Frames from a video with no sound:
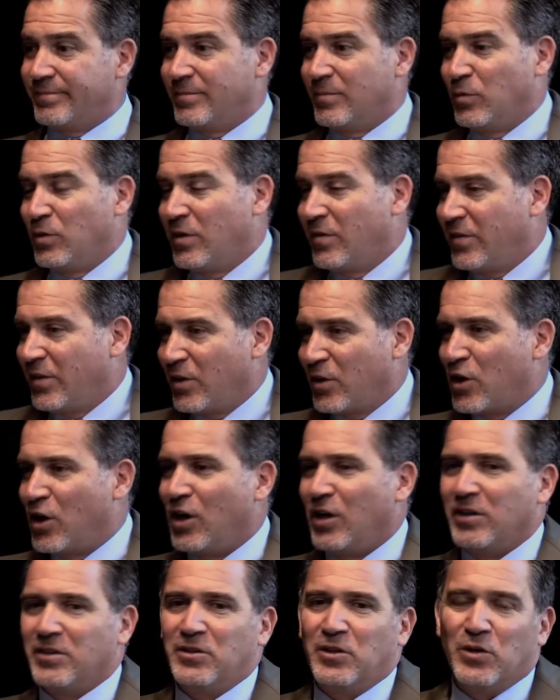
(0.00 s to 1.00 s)
whatever they're
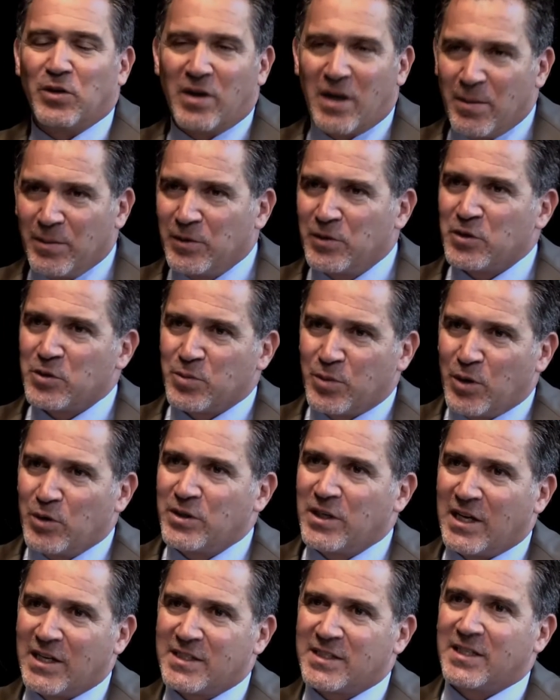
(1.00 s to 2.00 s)
called, coming to these
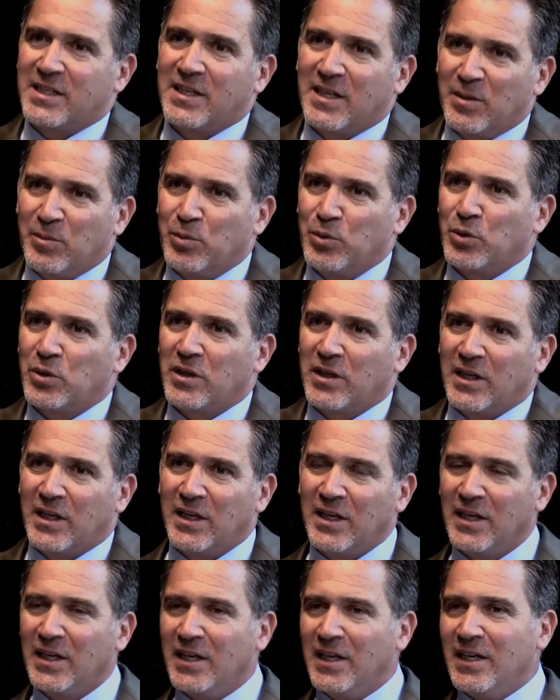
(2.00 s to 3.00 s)
protests and brutally
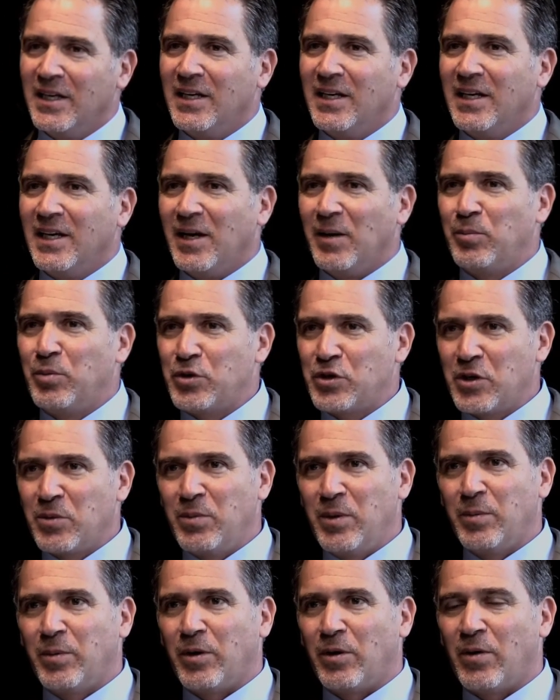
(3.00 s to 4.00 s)
pushing
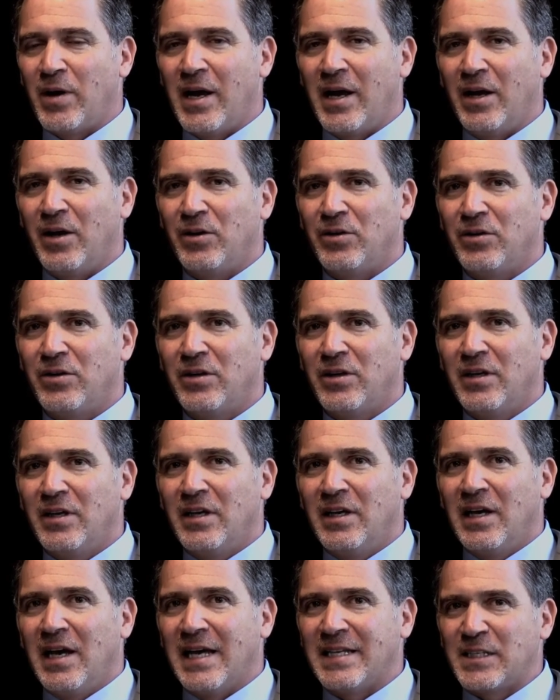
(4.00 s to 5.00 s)
people around,
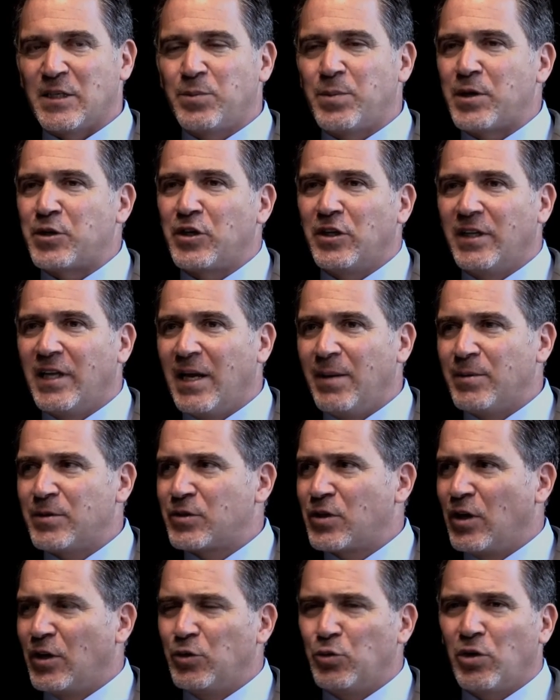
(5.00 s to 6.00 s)
has a special name. It's
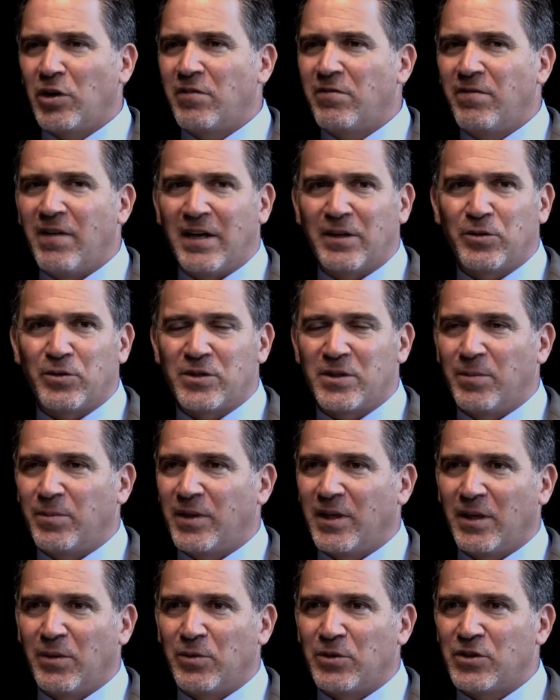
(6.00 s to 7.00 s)
called dukhifat or
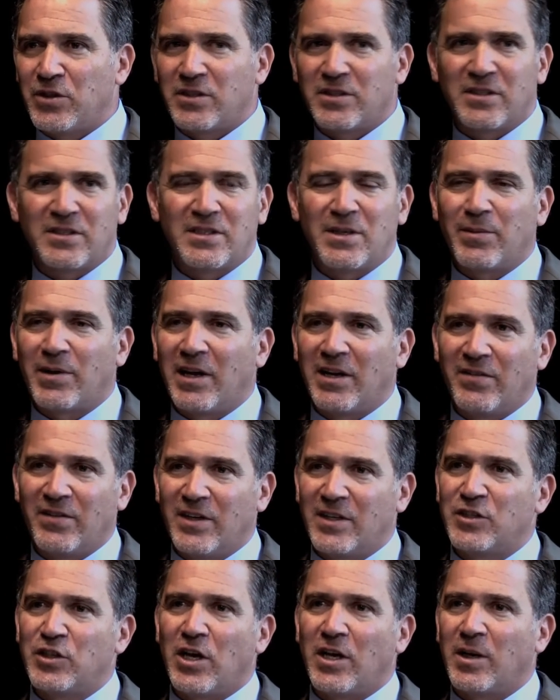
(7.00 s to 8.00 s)
something, which is some kind of an
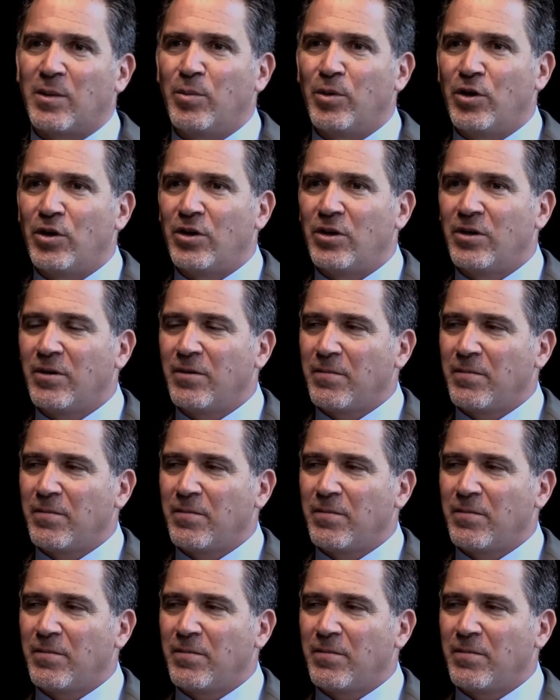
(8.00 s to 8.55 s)
exotic bird.